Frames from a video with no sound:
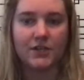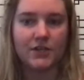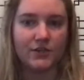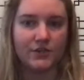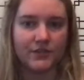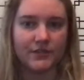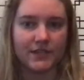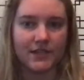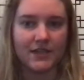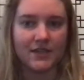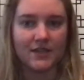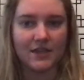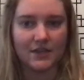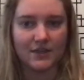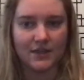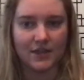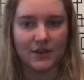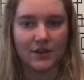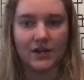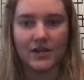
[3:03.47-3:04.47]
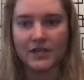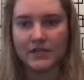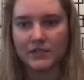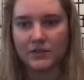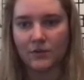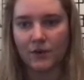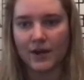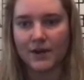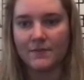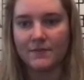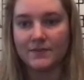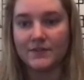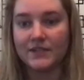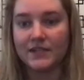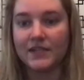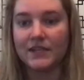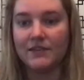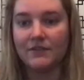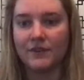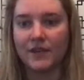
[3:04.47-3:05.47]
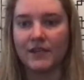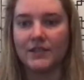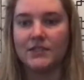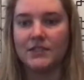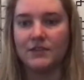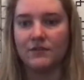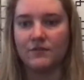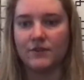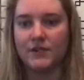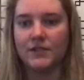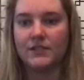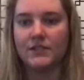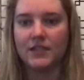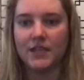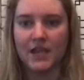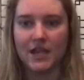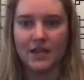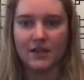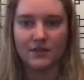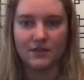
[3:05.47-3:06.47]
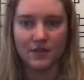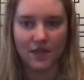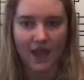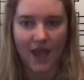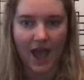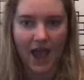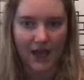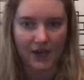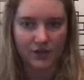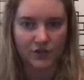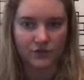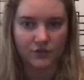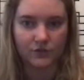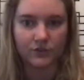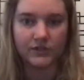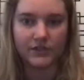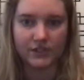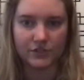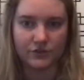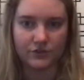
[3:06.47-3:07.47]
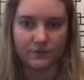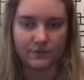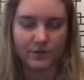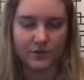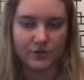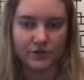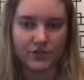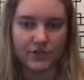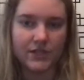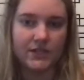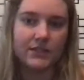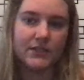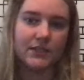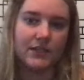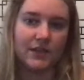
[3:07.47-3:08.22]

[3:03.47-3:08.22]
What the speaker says: you'll see that there is quite a significant difference in the actual distributions.